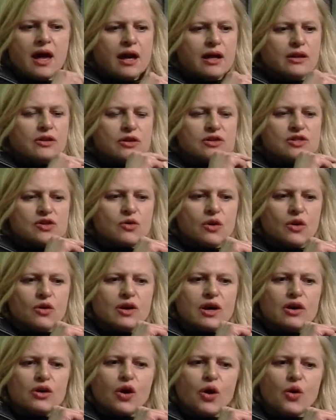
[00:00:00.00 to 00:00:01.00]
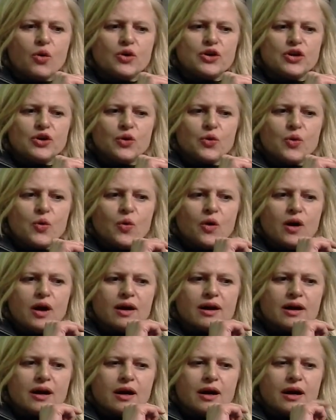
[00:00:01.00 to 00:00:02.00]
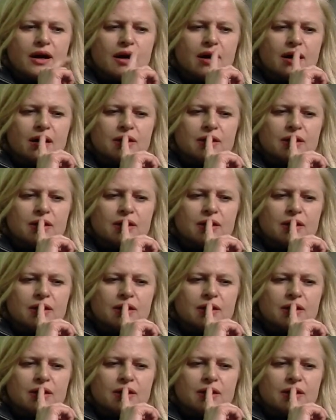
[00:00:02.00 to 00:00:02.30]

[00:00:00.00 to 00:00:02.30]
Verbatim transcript: Not so long ago, you uh,